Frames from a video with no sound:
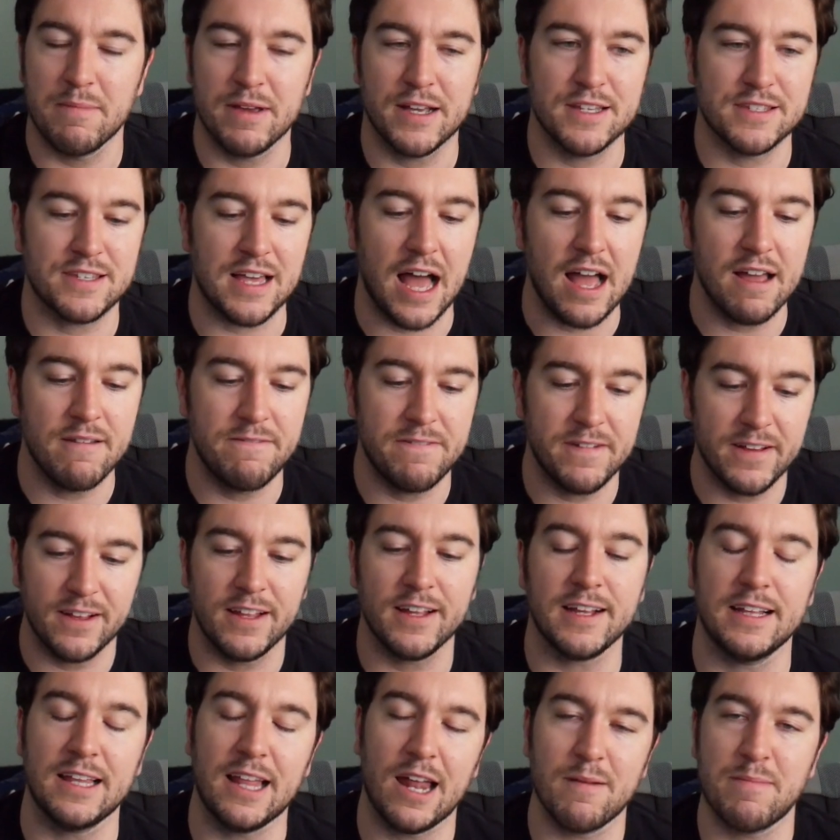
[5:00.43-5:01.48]
because I feel
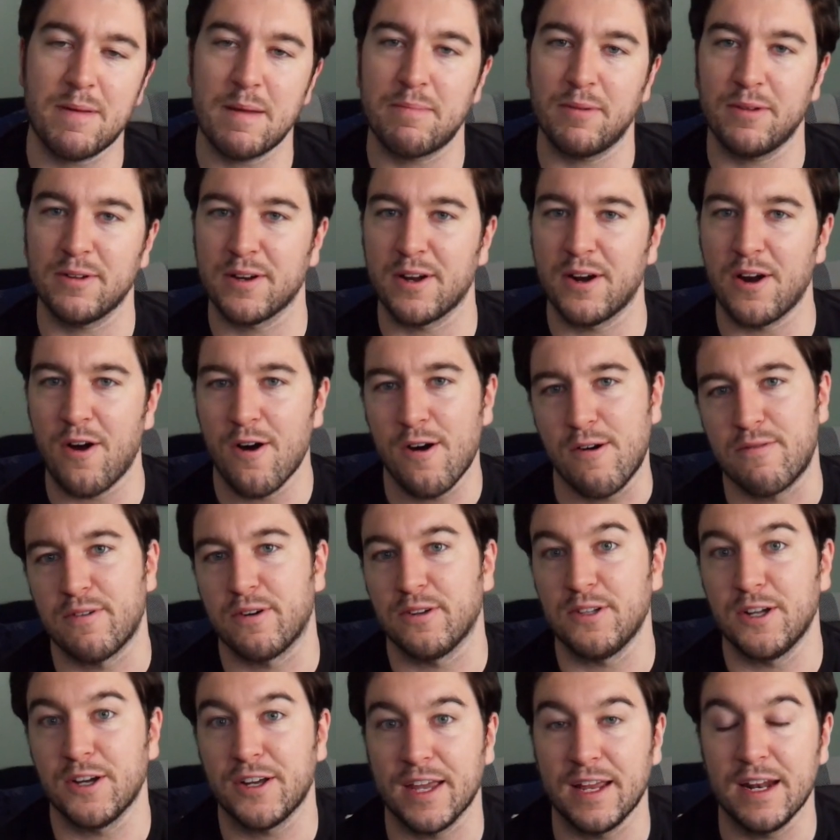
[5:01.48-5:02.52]
like a lot of people are going to
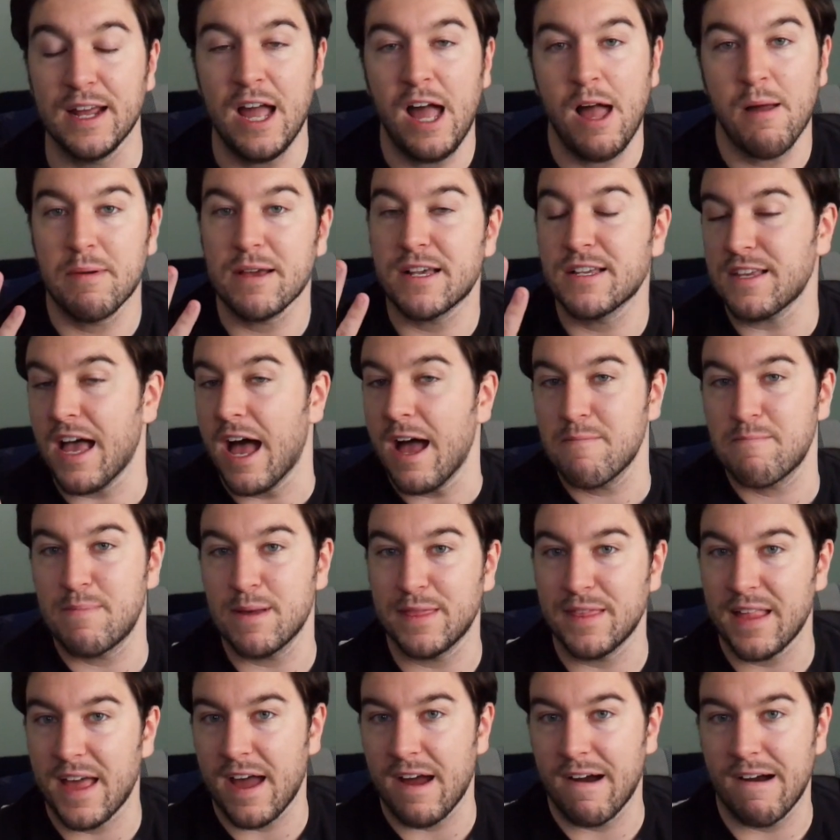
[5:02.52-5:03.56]
overlook it because I've
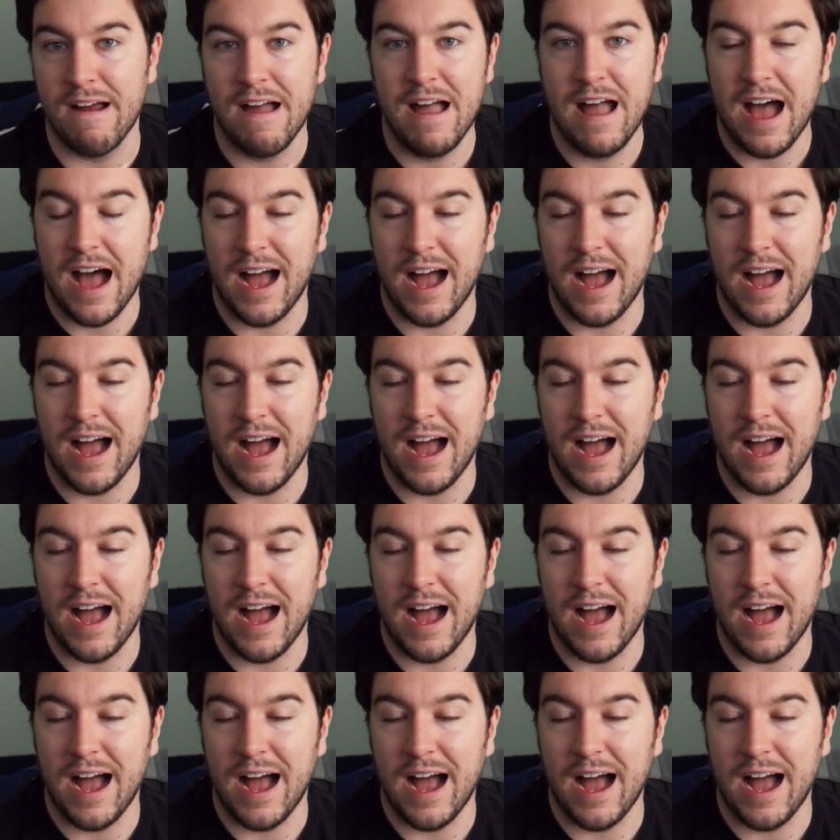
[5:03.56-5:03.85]
been there.